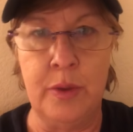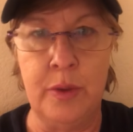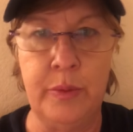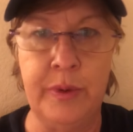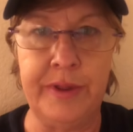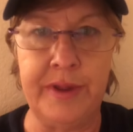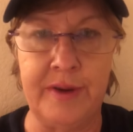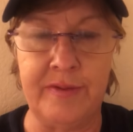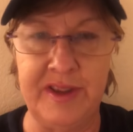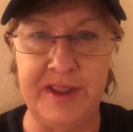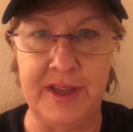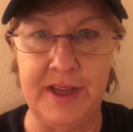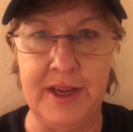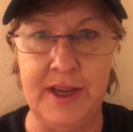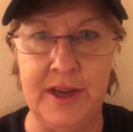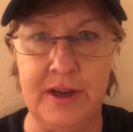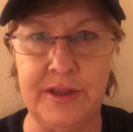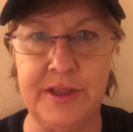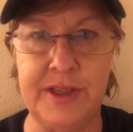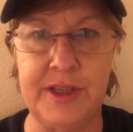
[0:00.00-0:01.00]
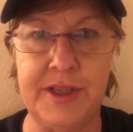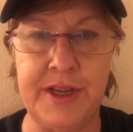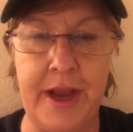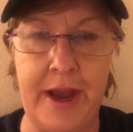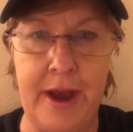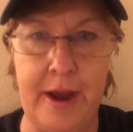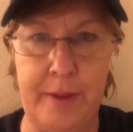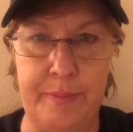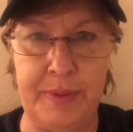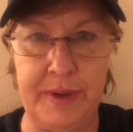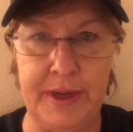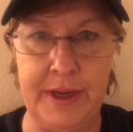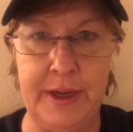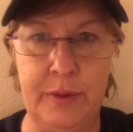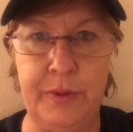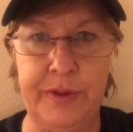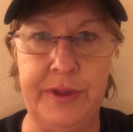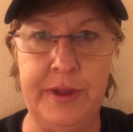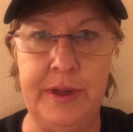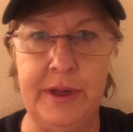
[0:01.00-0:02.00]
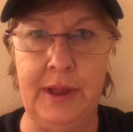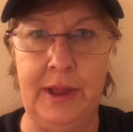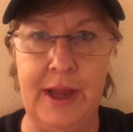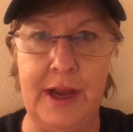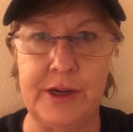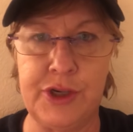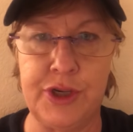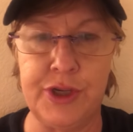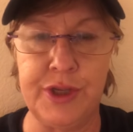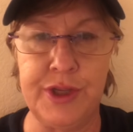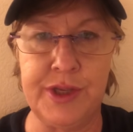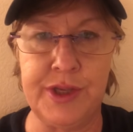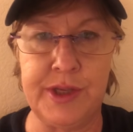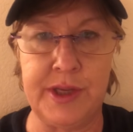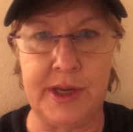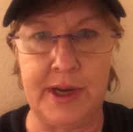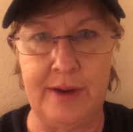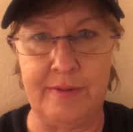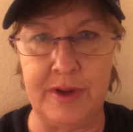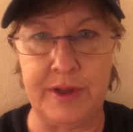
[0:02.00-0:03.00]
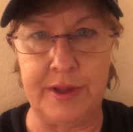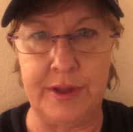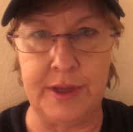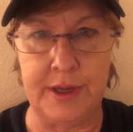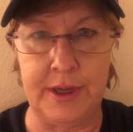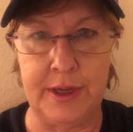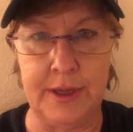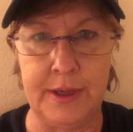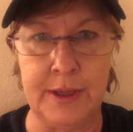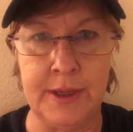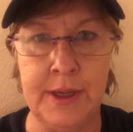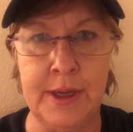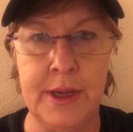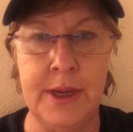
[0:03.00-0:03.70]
with everything else that's happening with the elections and everything.